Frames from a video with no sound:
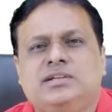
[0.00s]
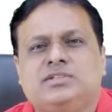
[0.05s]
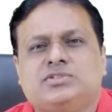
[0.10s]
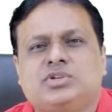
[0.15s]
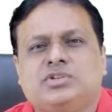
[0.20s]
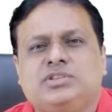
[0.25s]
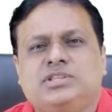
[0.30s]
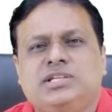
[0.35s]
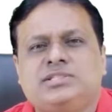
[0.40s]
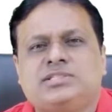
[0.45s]

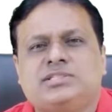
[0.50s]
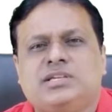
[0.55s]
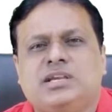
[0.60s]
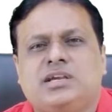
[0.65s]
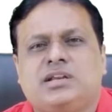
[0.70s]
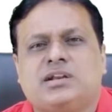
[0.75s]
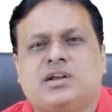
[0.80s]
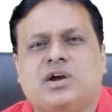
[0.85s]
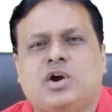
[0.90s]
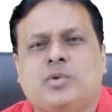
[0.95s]
So this
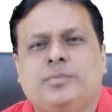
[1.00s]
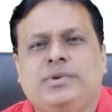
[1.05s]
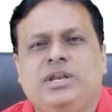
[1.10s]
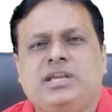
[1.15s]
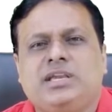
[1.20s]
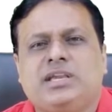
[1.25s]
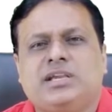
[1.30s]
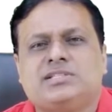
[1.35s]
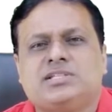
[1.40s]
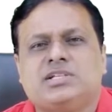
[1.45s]
year how
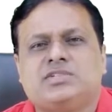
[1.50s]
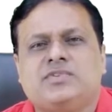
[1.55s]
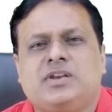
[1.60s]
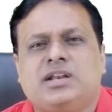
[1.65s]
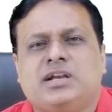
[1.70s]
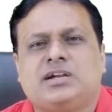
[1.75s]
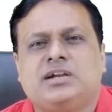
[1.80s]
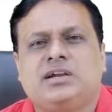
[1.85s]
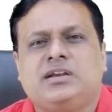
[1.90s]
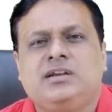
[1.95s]
many cases
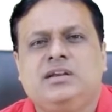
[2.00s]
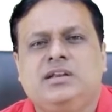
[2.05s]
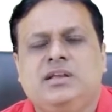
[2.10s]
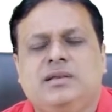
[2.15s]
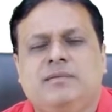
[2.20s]
will occur?